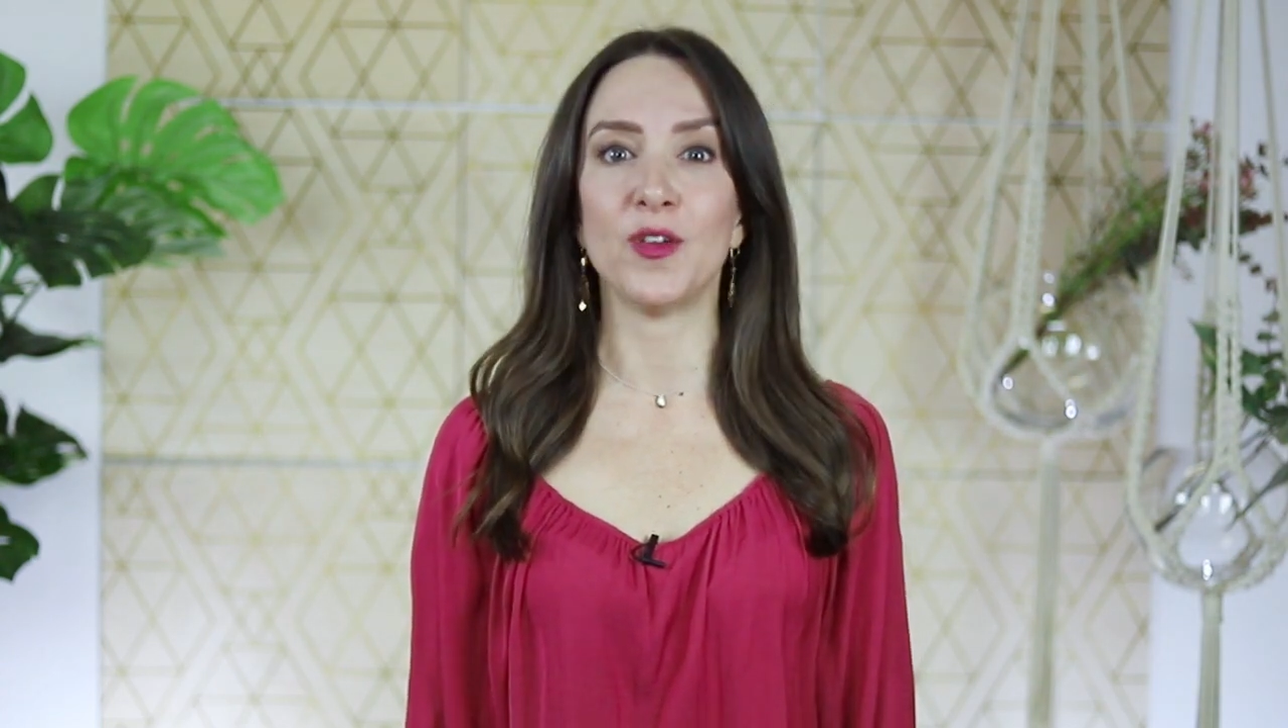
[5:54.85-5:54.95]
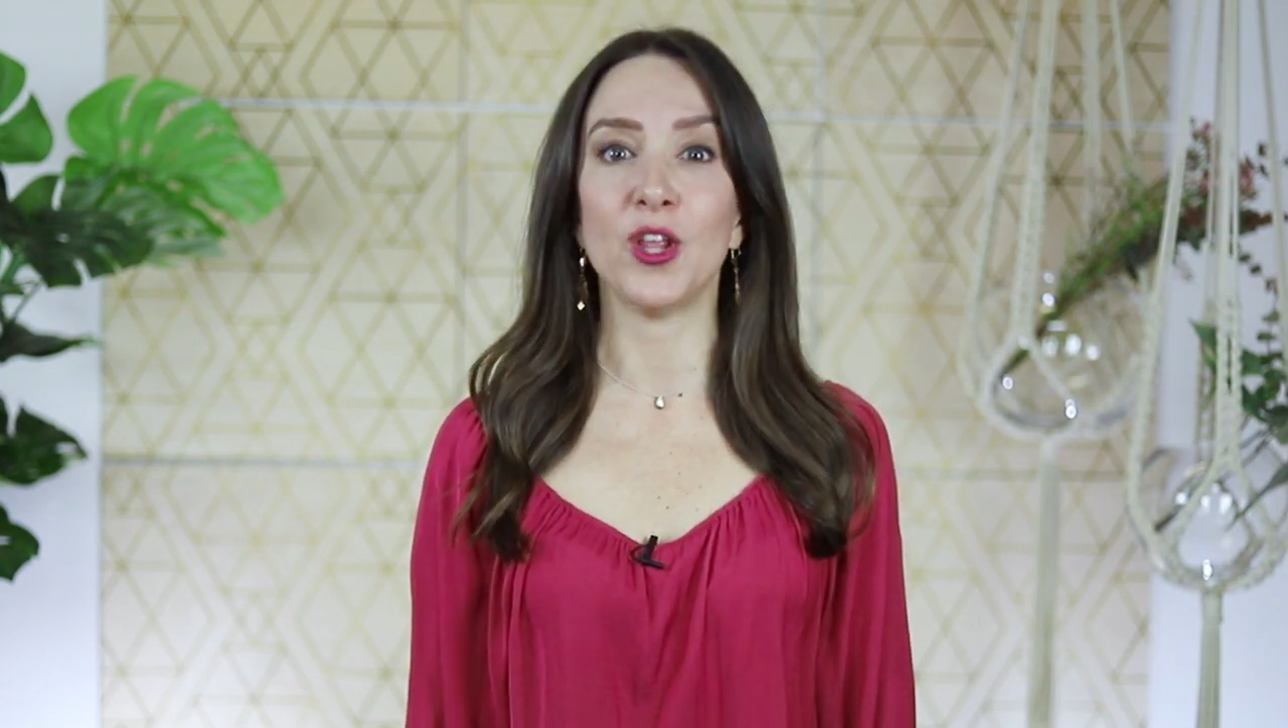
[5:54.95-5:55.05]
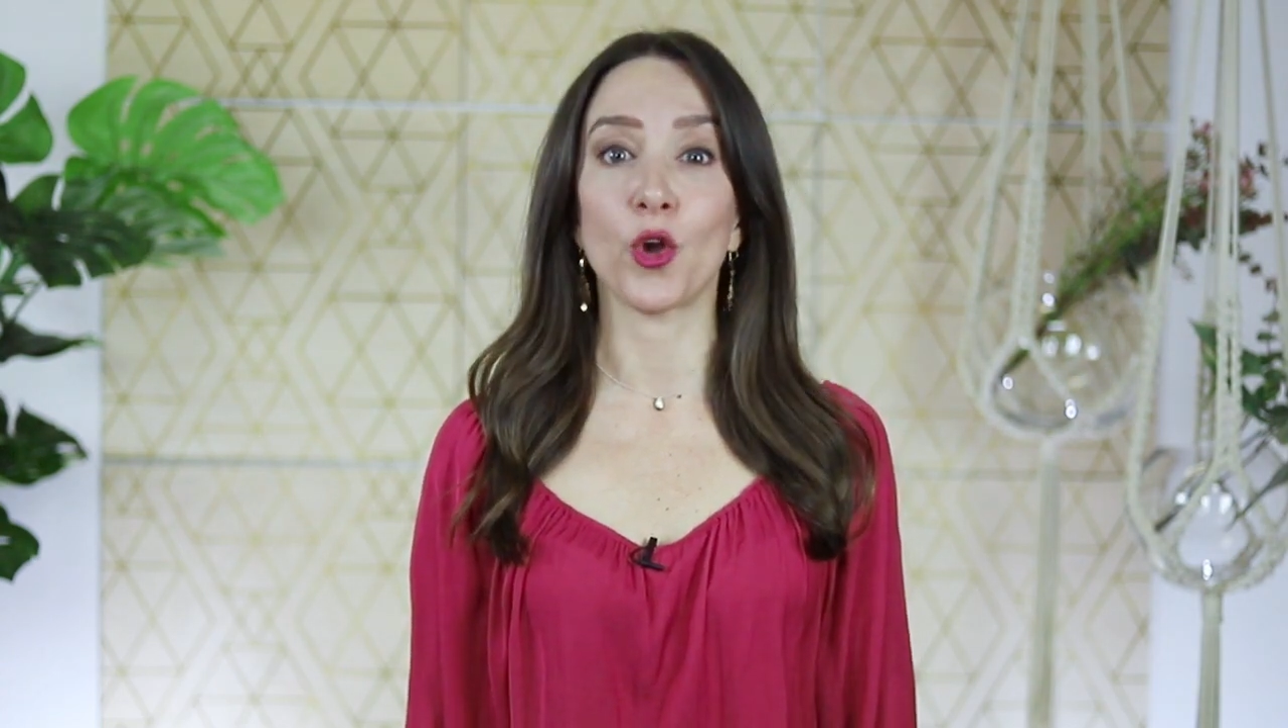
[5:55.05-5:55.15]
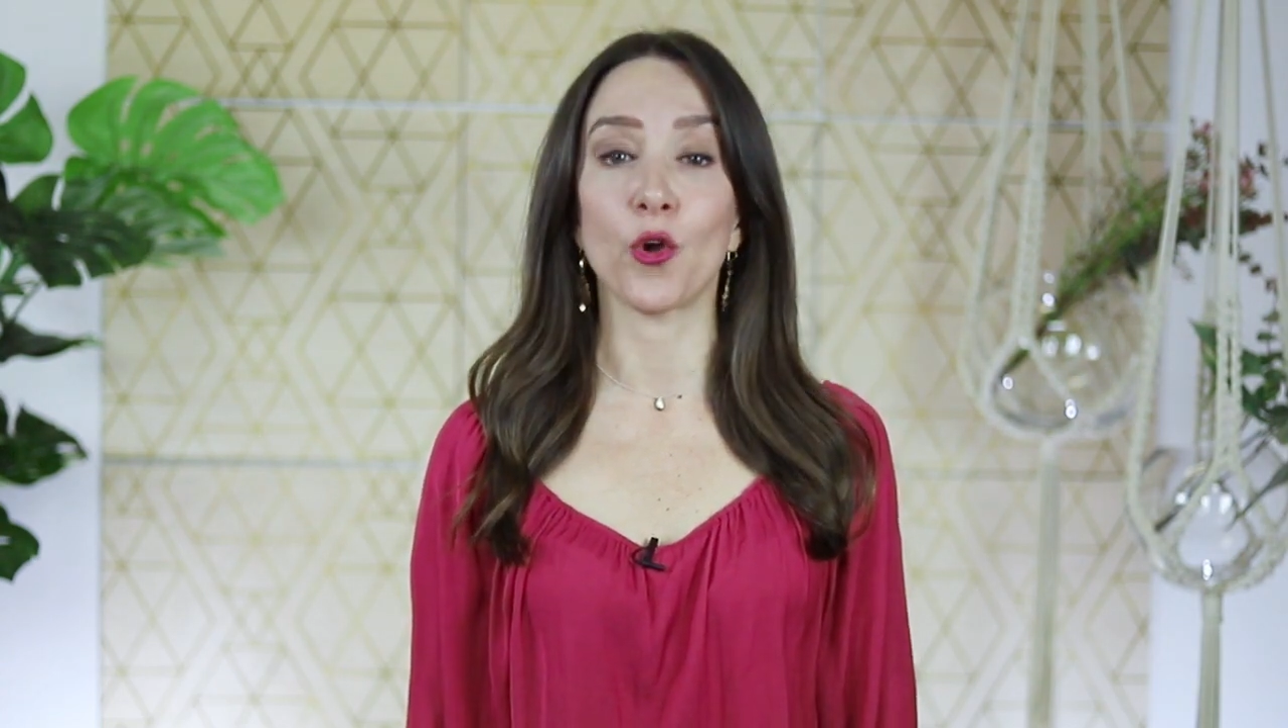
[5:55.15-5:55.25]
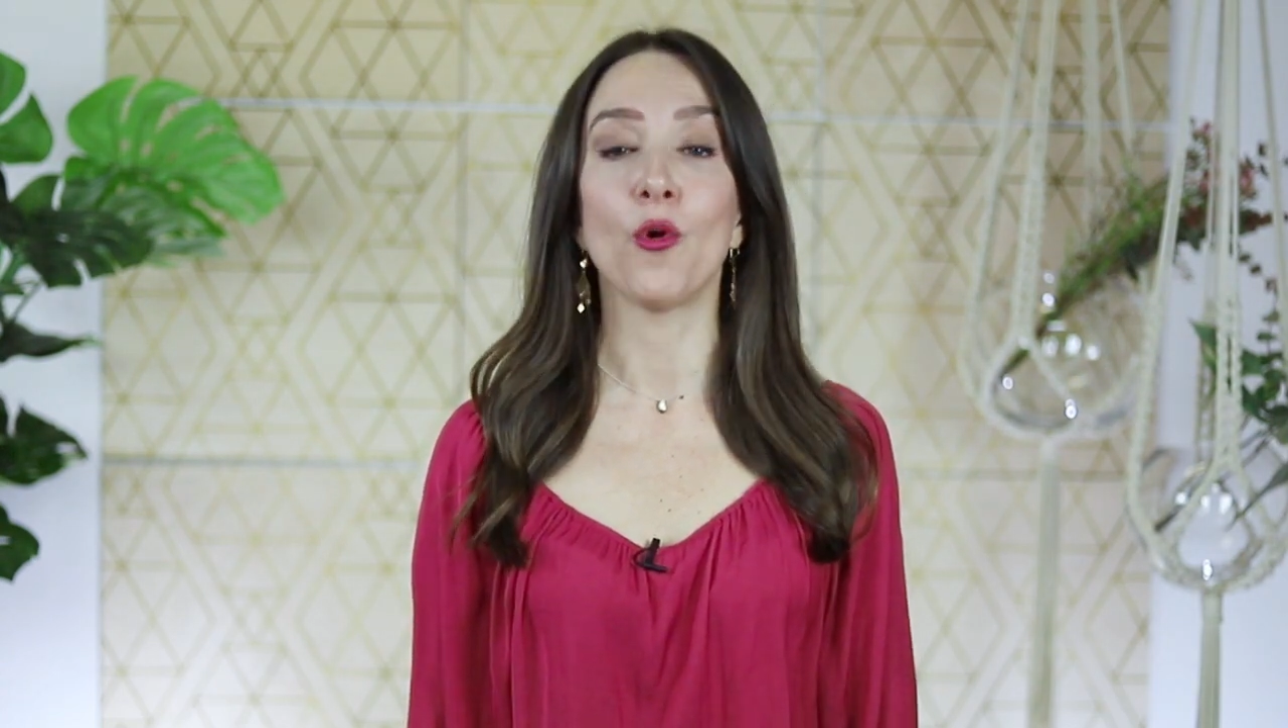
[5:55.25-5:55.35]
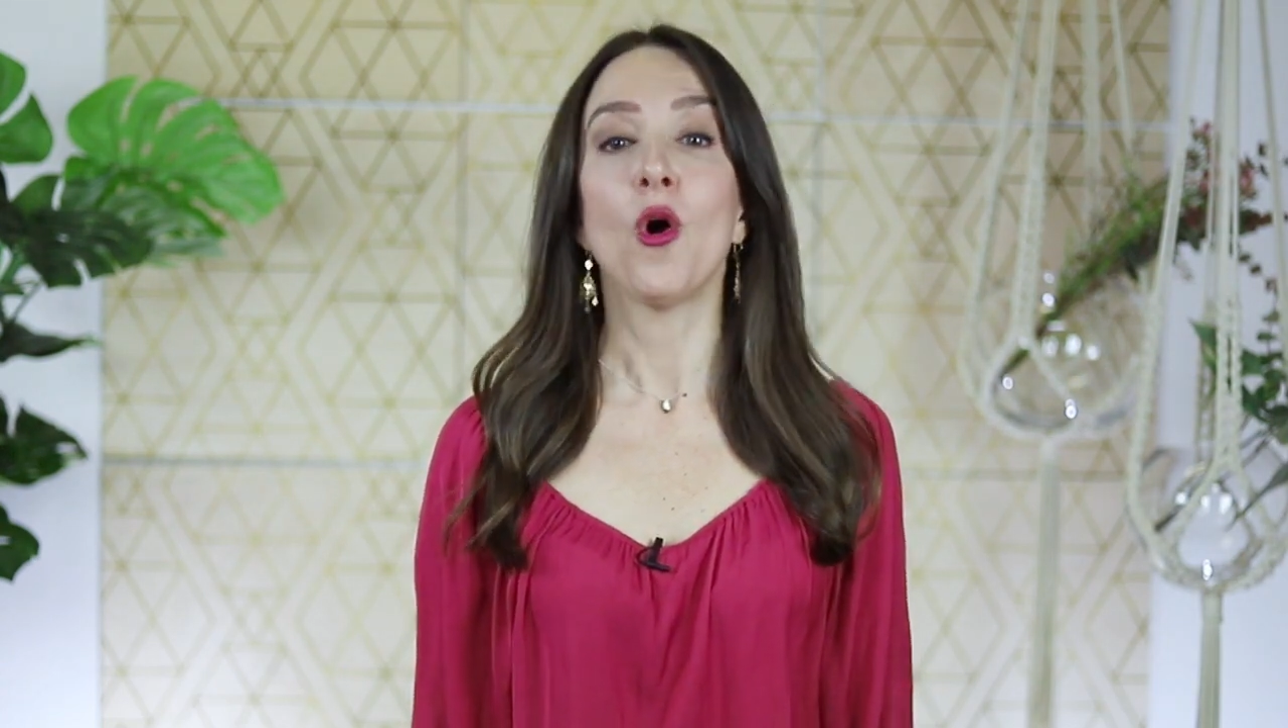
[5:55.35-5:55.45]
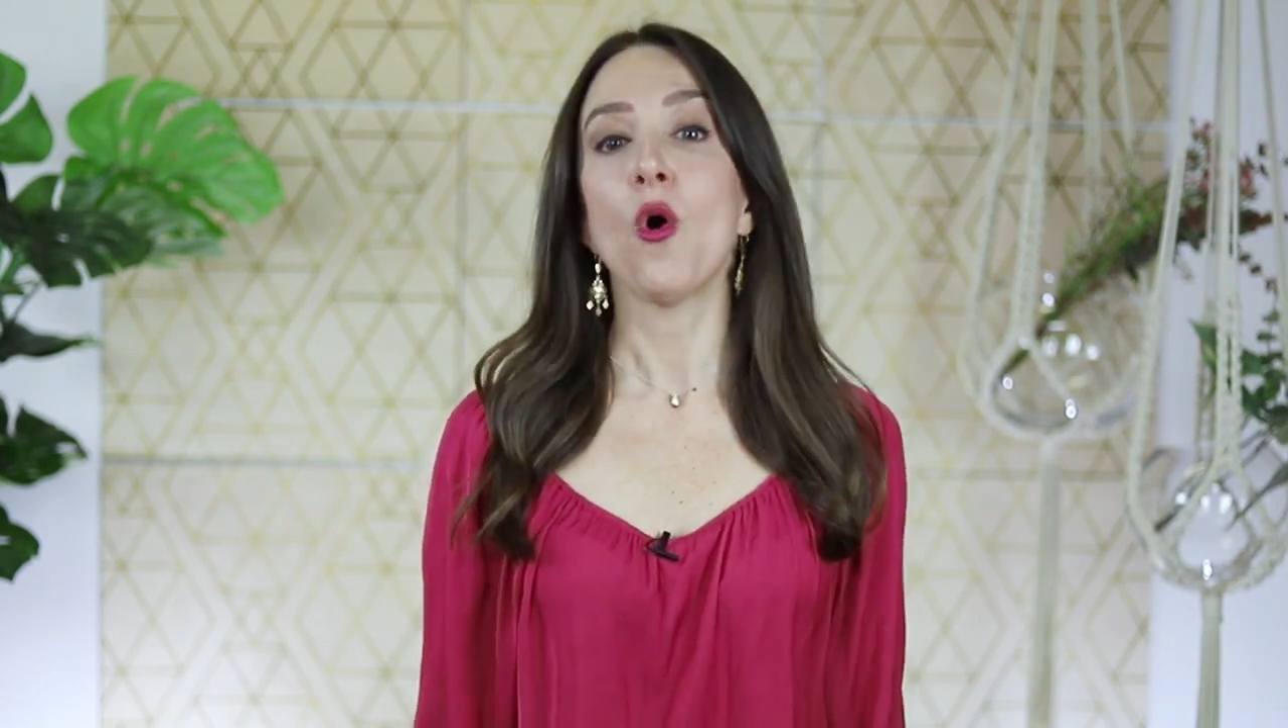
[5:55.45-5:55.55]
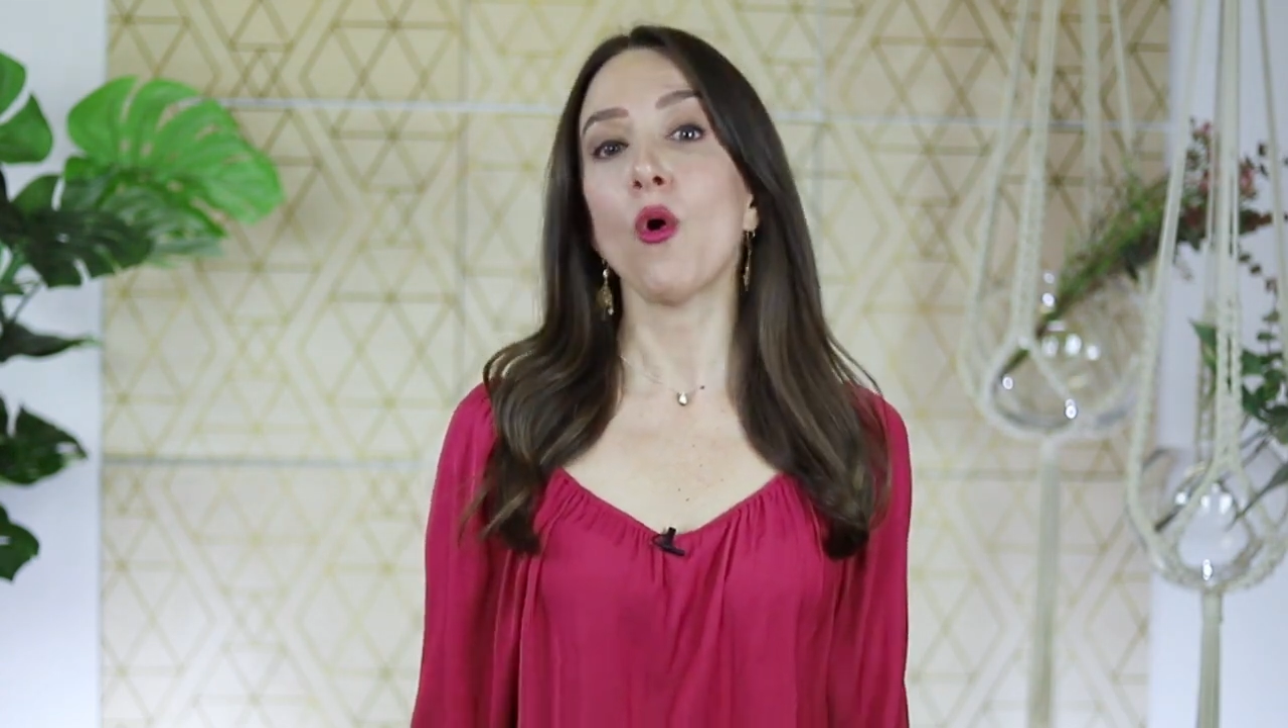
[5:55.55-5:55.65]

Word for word: video.